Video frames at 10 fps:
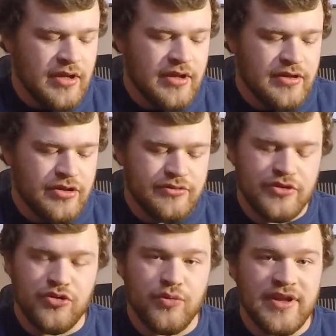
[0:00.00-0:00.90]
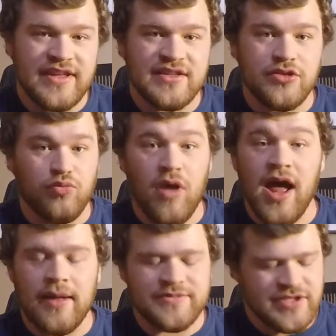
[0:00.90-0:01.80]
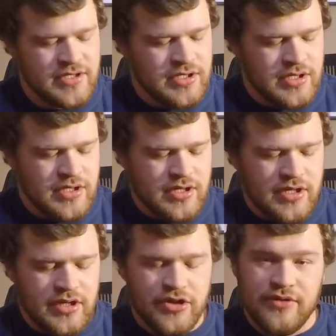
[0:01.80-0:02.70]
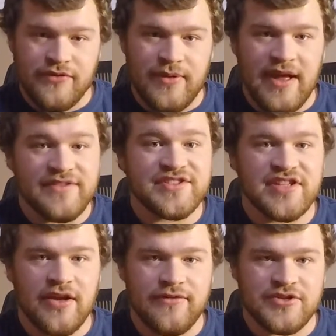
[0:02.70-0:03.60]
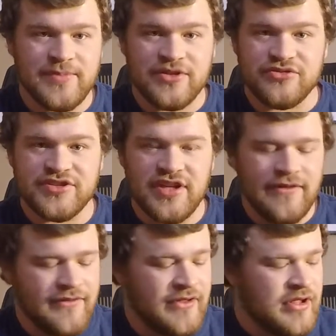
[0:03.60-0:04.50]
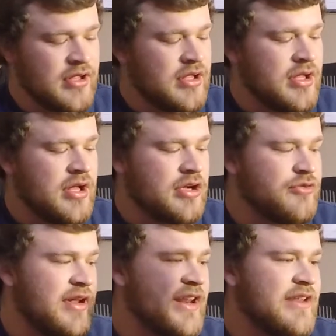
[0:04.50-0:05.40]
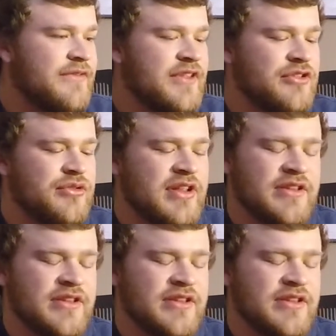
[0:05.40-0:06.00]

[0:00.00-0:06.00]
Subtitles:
you don't want to get robbed. If you have stuff or special stuff. Granted, if you need